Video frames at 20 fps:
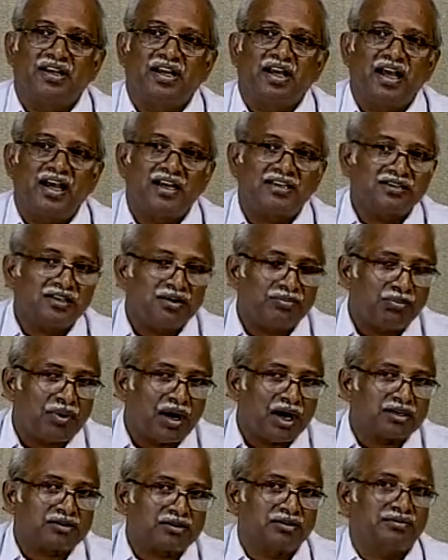as a
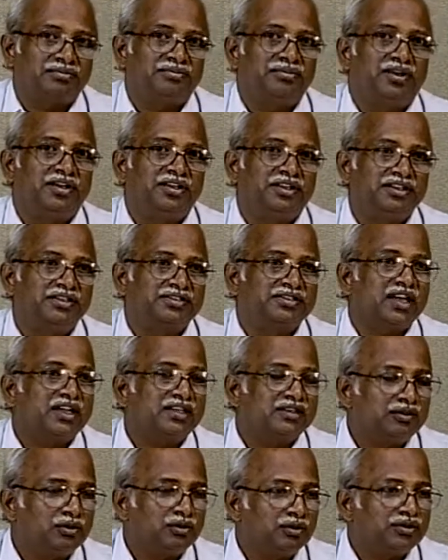part of
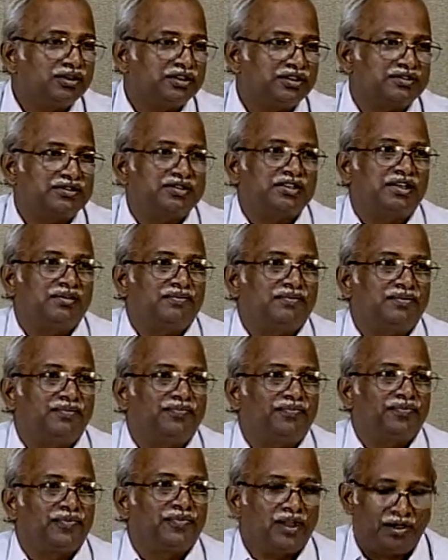design code itself
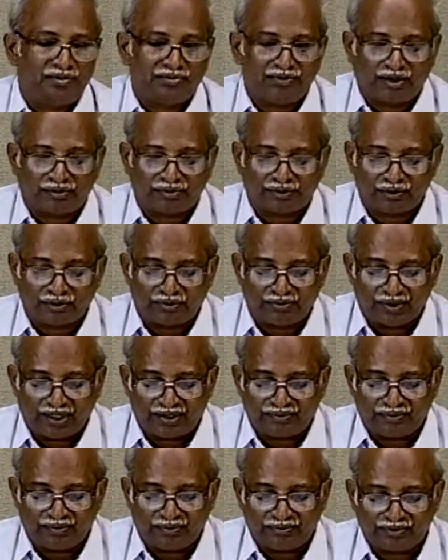in offshore
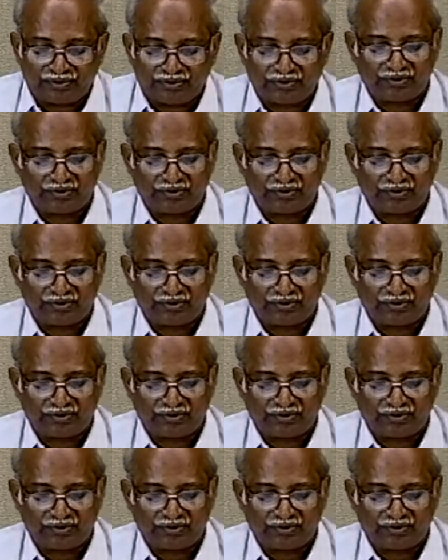platforms.